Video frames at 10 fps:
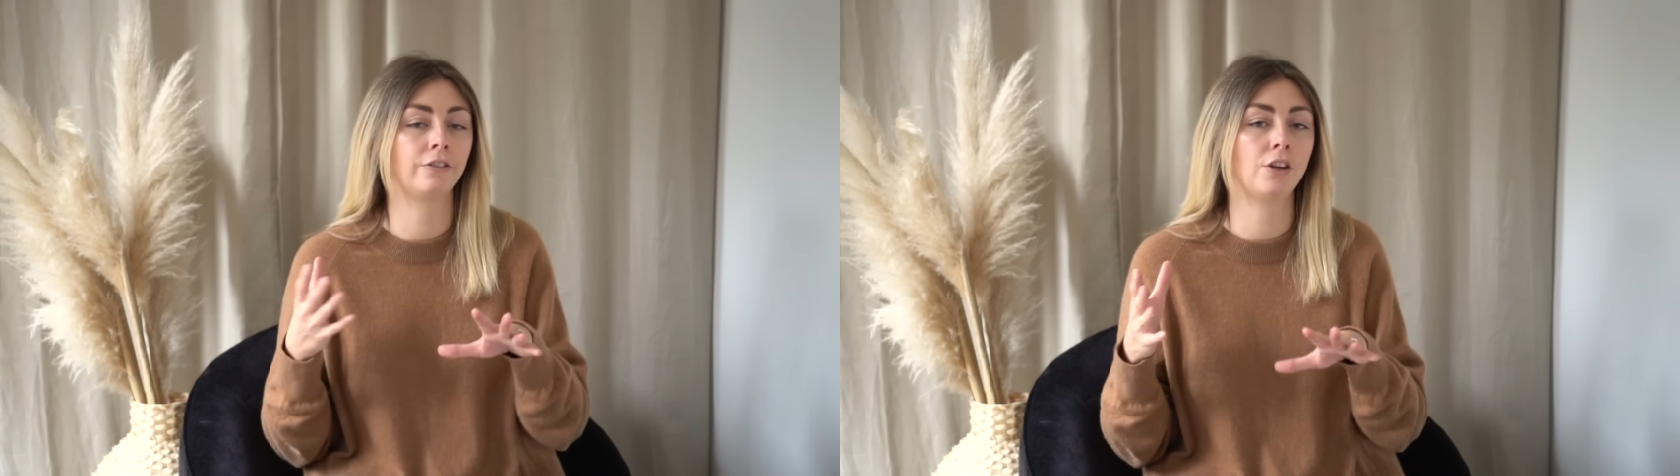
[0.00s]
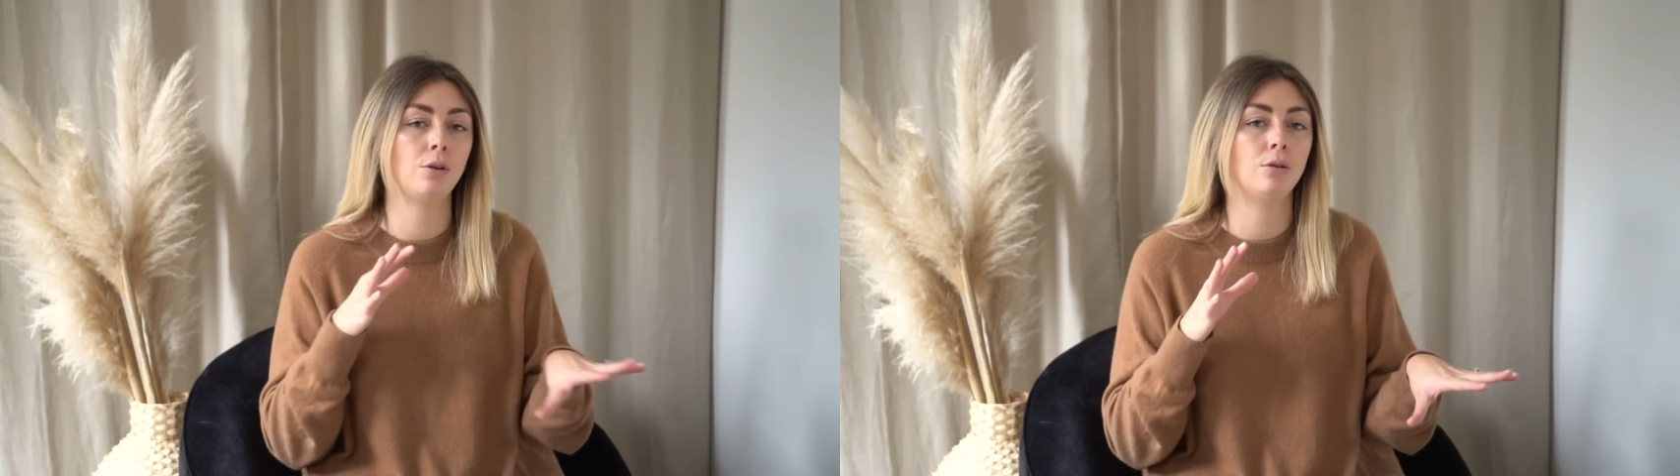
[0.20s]

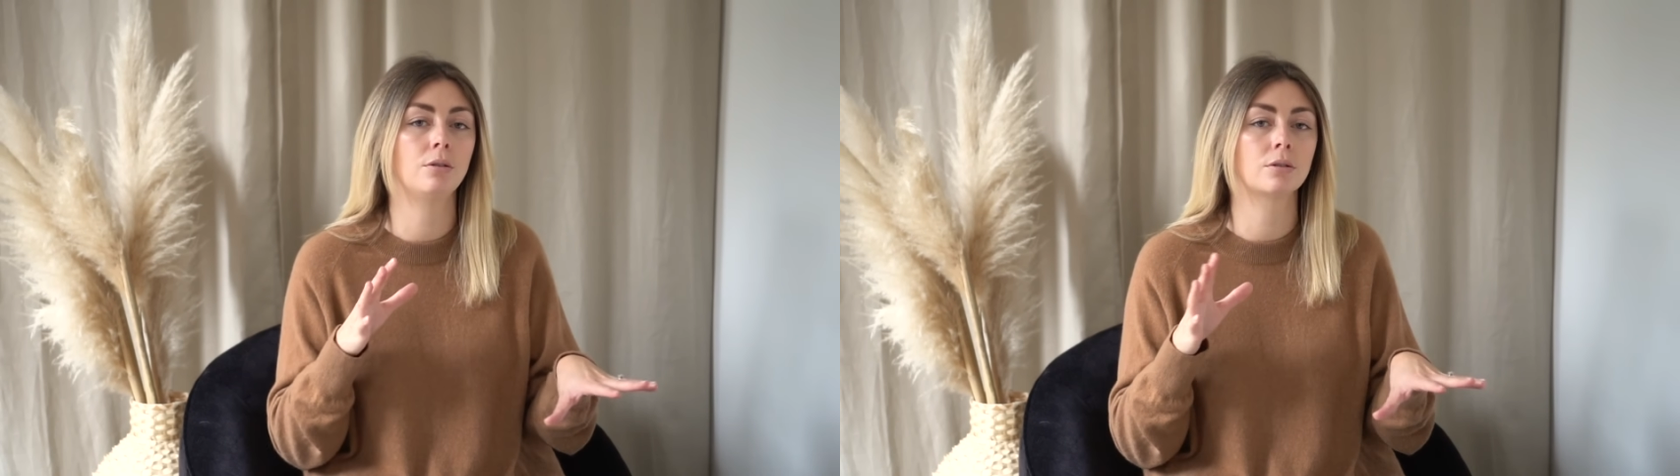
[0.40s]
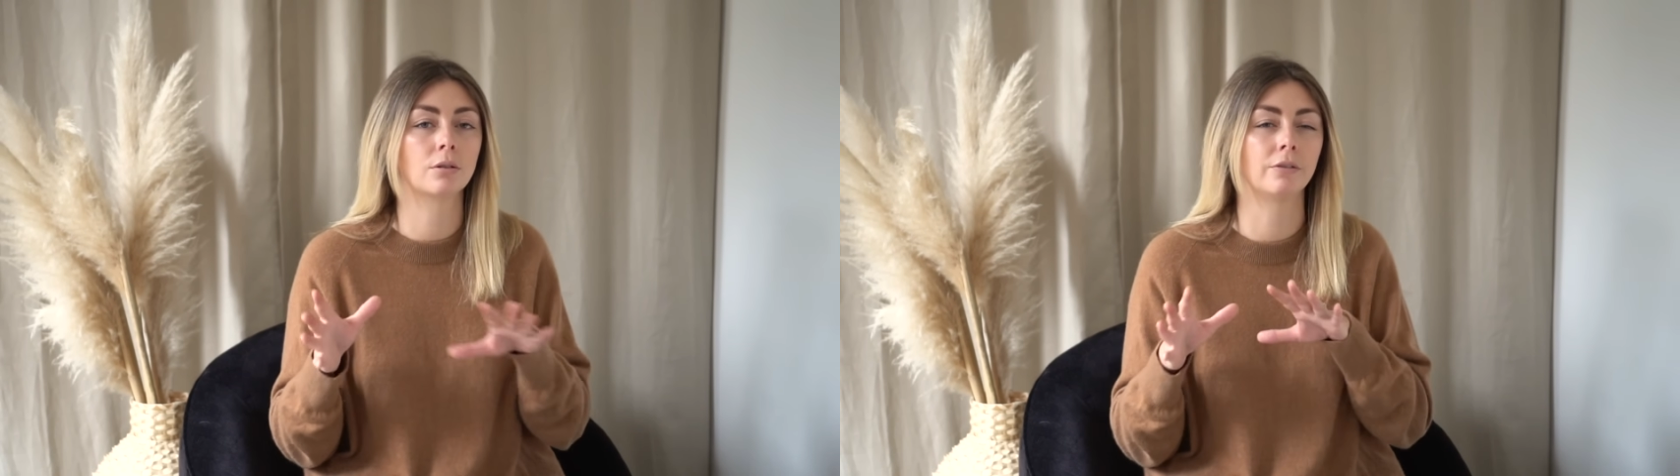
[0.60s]

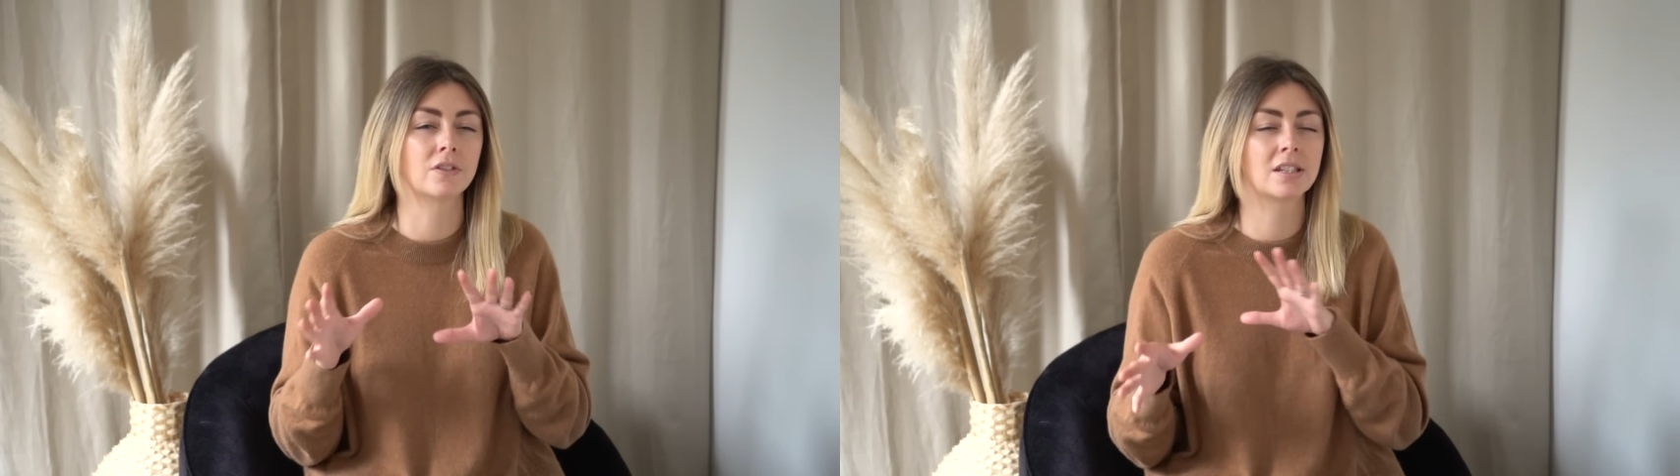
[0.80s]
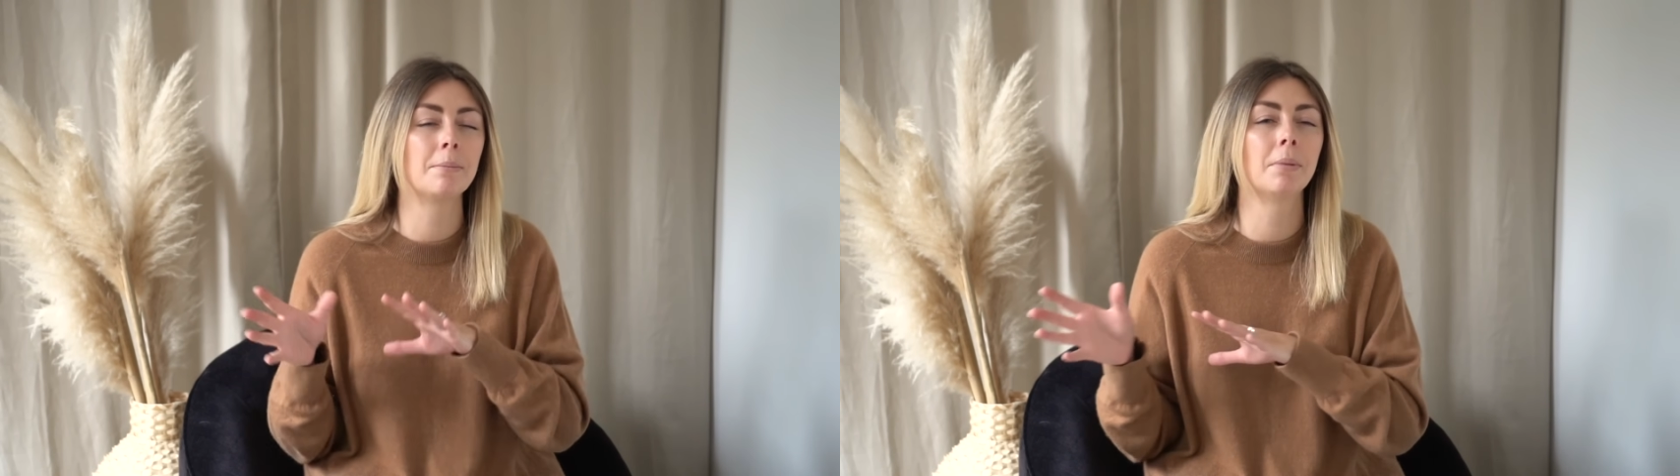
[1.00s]
few sort of
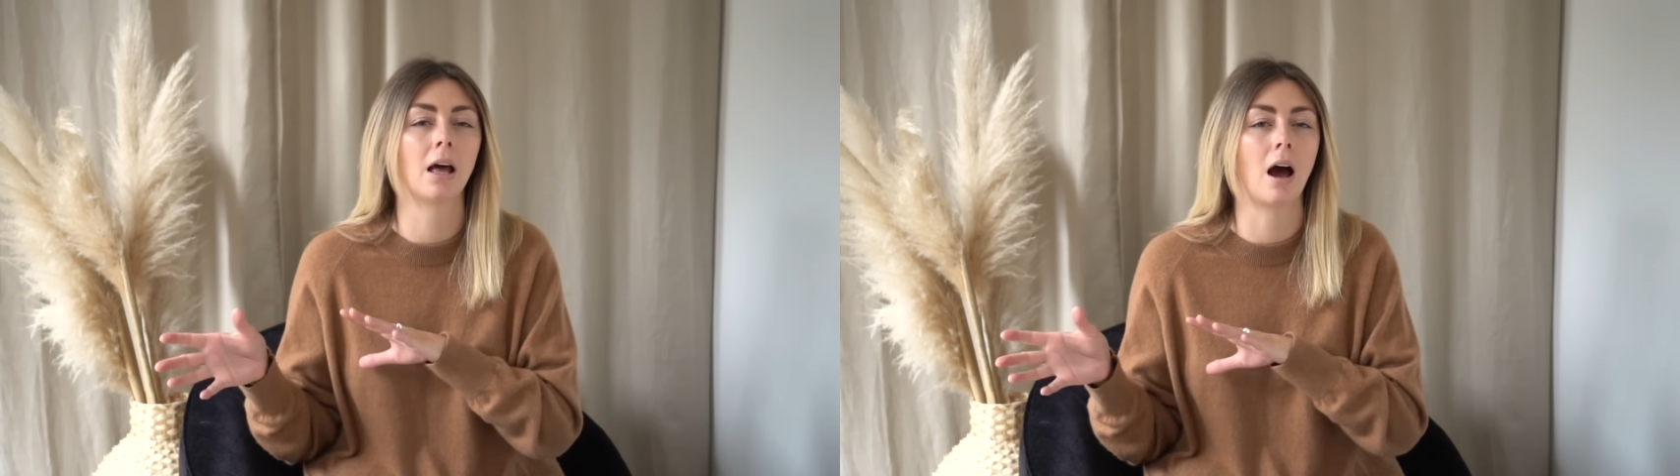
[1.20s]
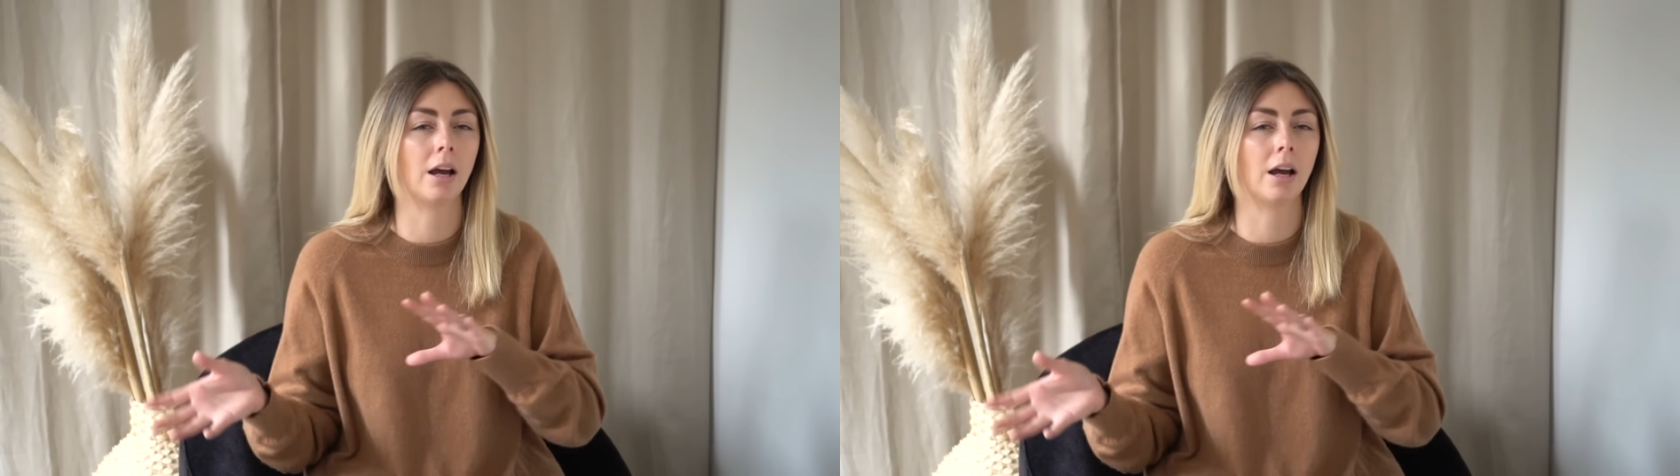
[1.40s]
similar